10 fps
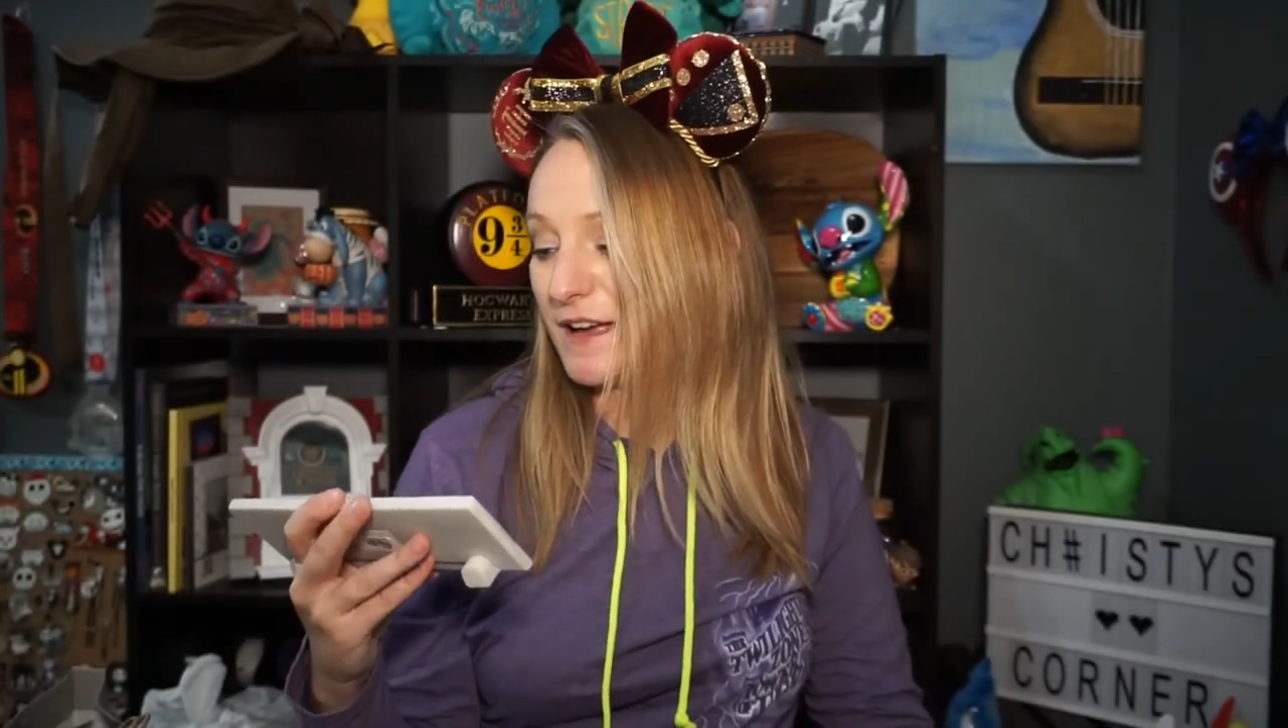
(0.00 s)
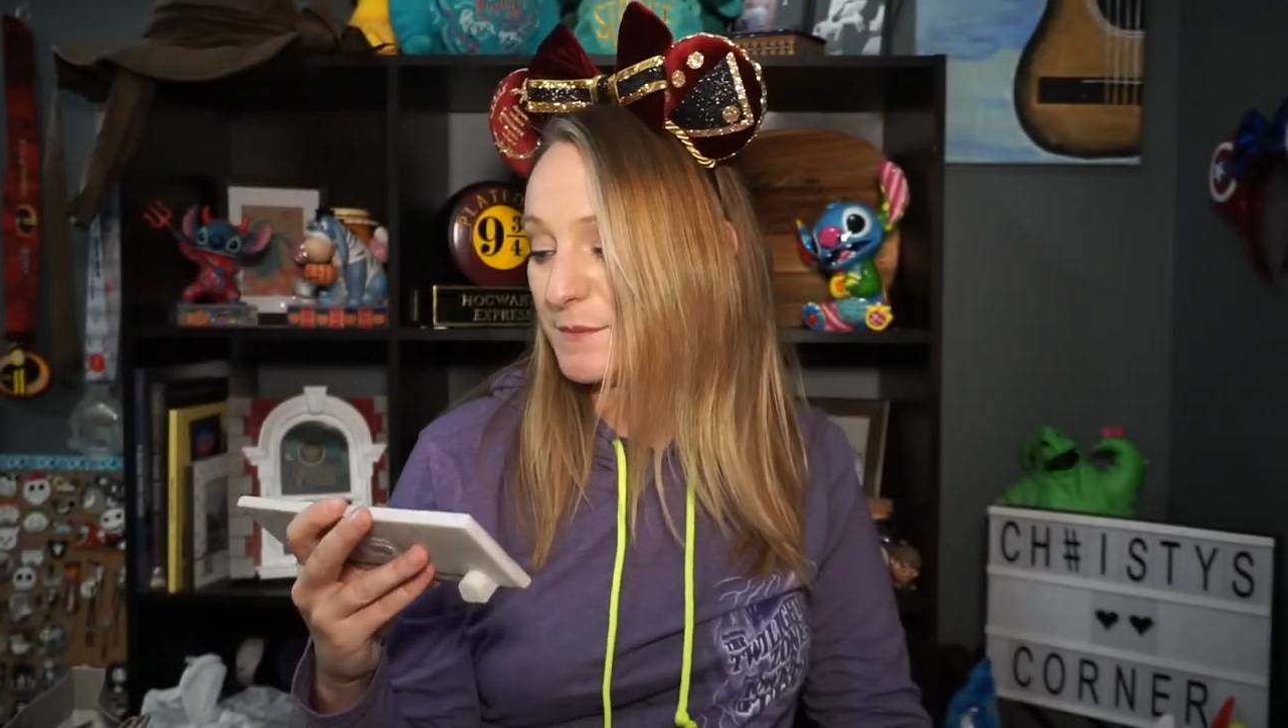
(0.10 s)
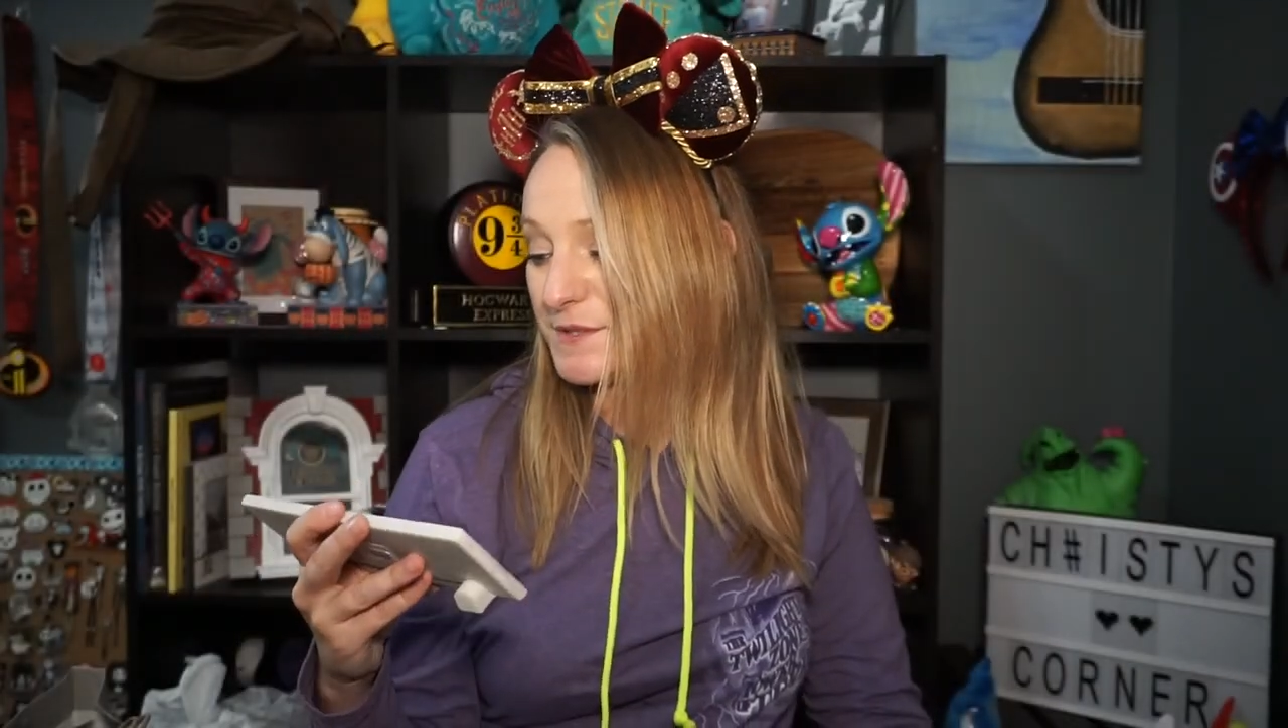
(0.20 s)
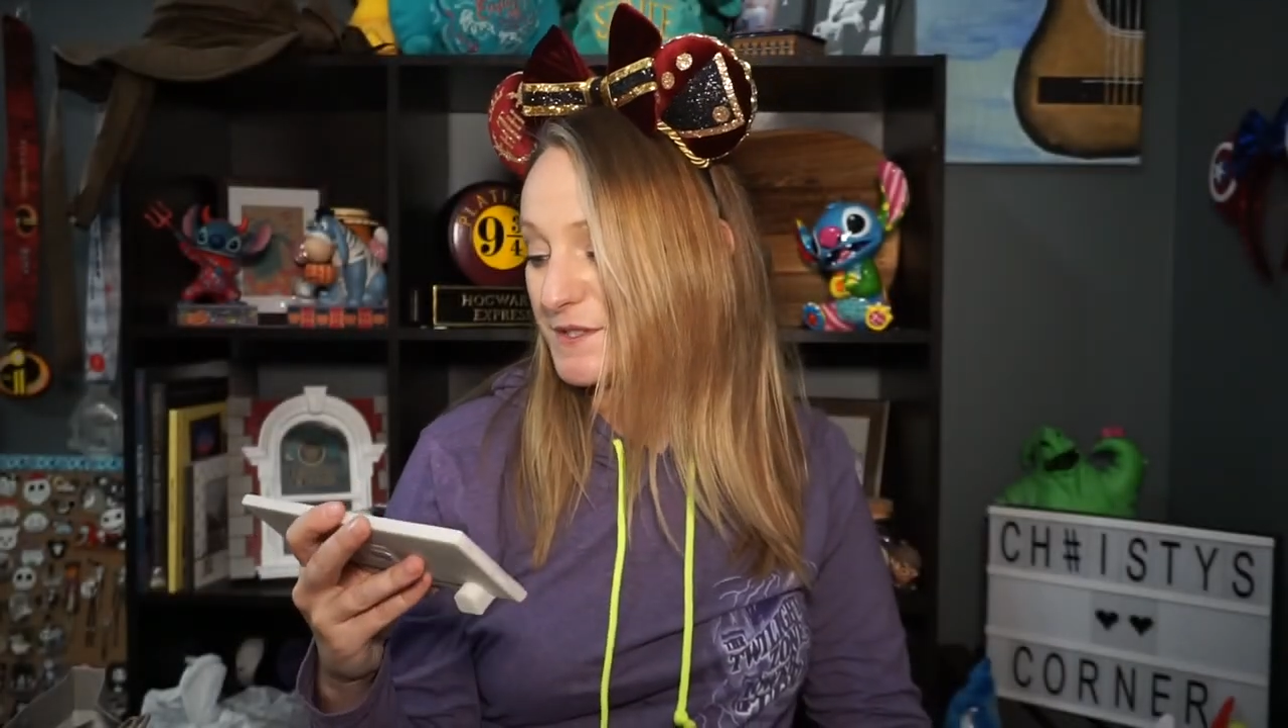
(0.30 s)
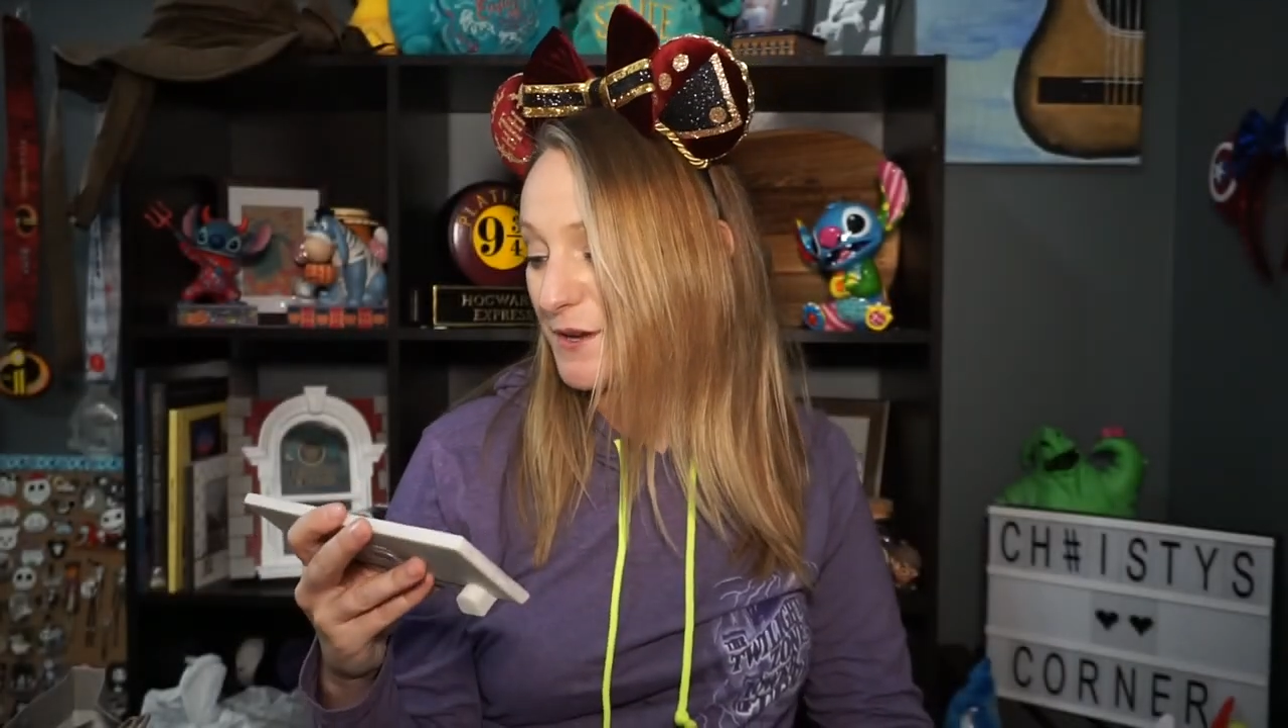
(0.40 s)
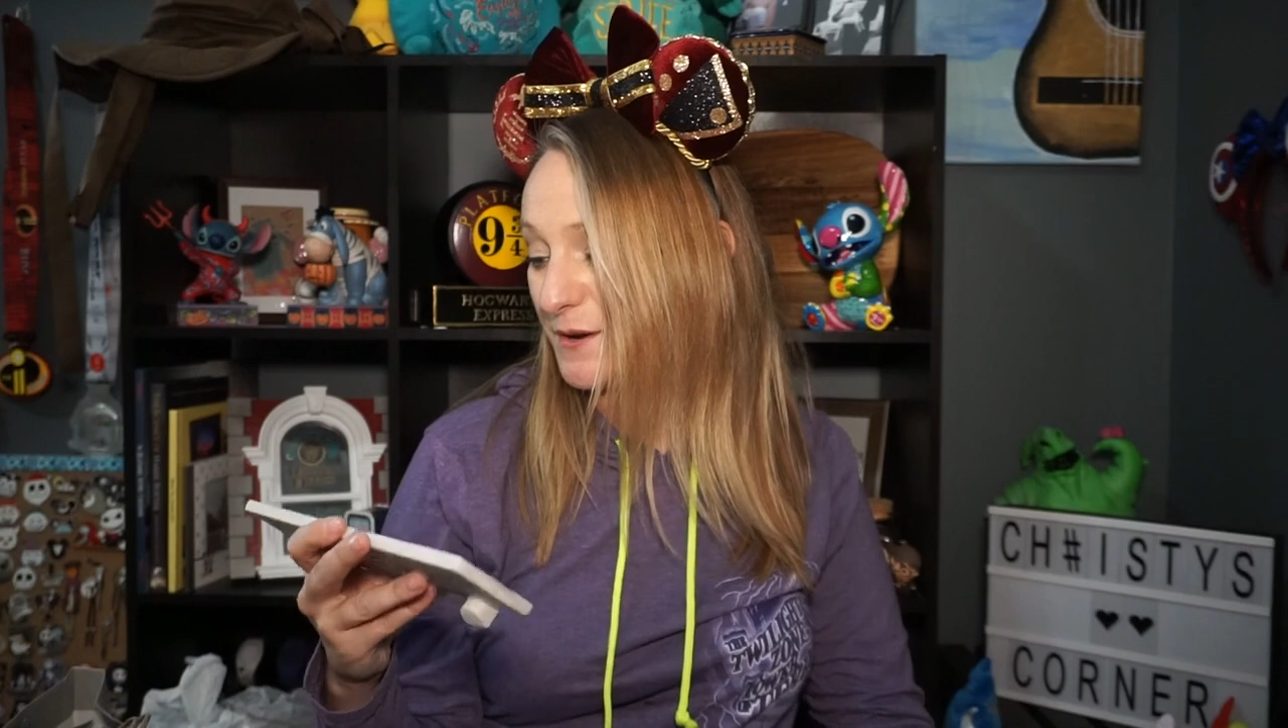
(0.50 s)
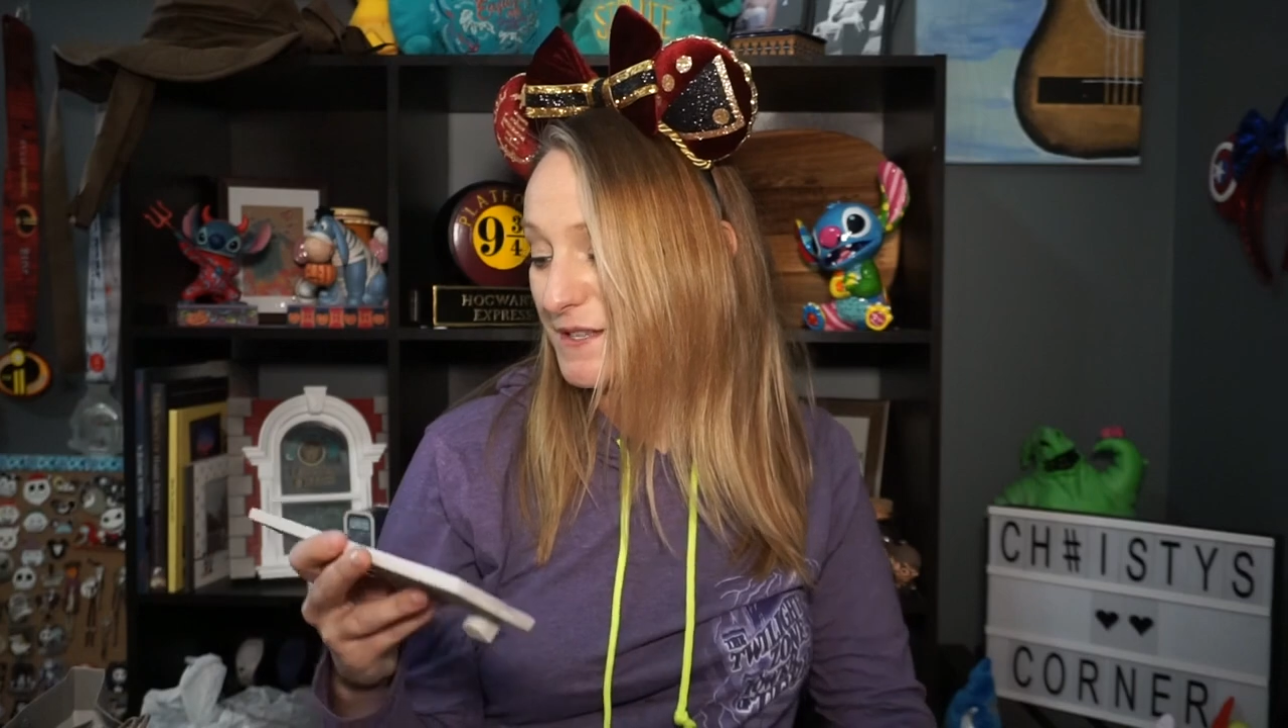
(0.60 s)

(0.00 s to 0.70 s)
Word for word: I'm so